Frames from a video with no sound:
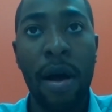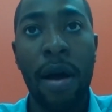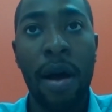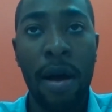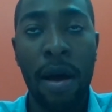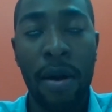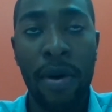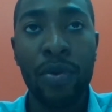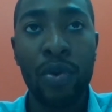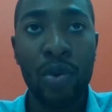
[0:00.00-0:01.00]
uh,
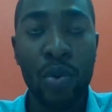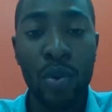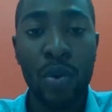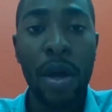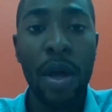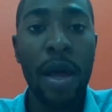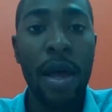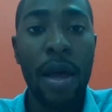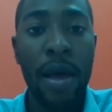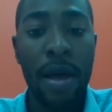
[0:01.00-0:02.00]
uh around two
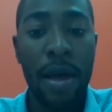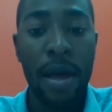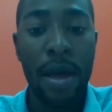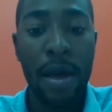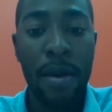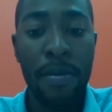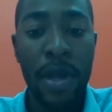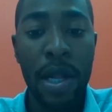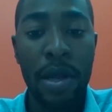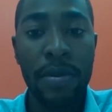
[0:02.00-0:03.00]

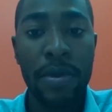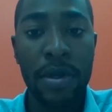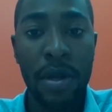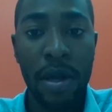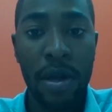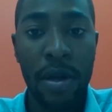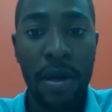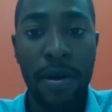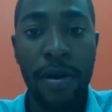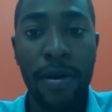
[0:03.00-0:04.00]
uh,
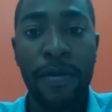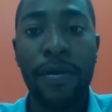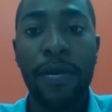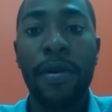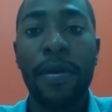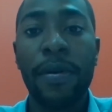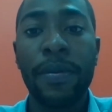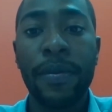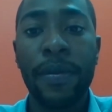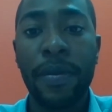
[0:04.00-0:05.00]
uh of
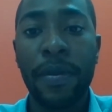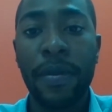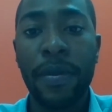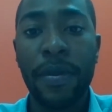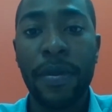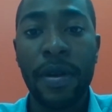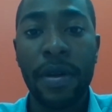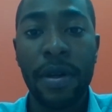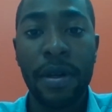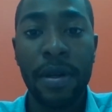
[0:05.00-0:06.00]
um,
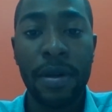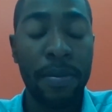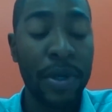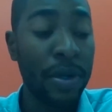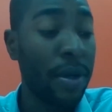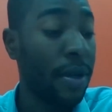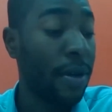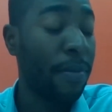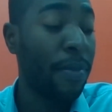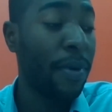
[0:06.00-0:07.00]

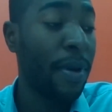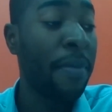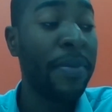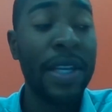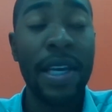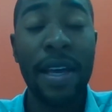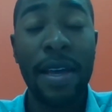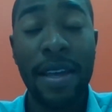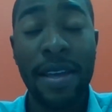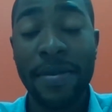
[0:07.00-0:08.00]
uh,
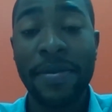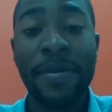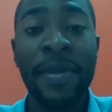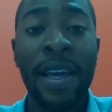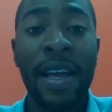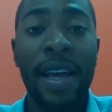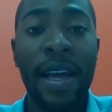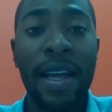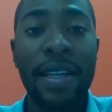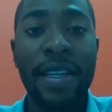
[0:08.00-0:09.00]
MTA.
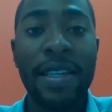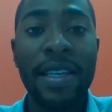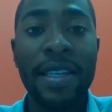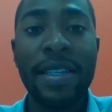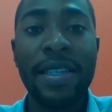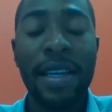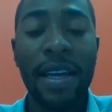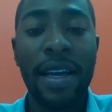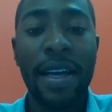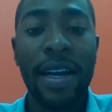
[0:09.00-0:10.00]
And
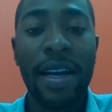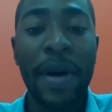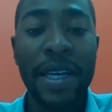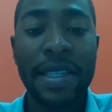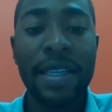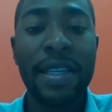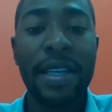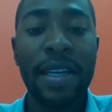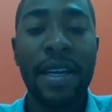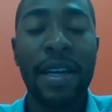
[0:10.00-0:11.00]
this
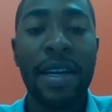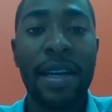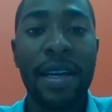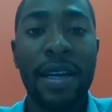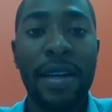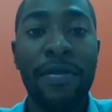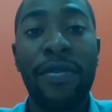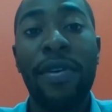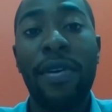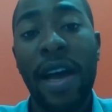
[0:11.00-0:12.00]
capacity
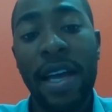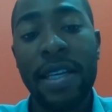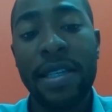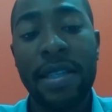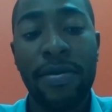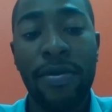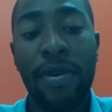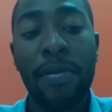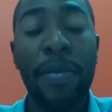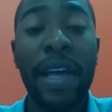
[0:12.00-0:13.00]

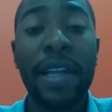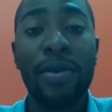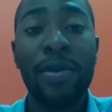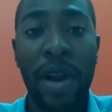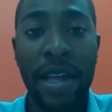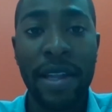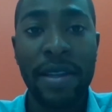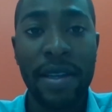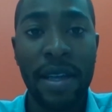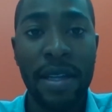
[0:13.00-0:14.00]
varies from plant to
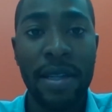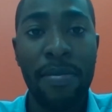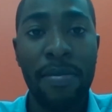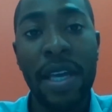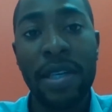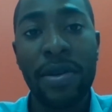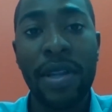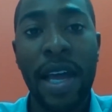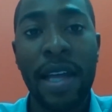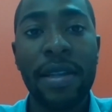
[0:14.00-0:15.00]
plant. And
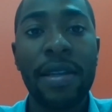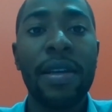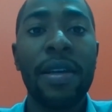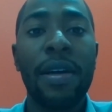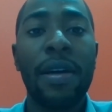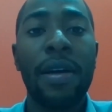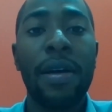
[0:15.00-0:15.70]
based on that,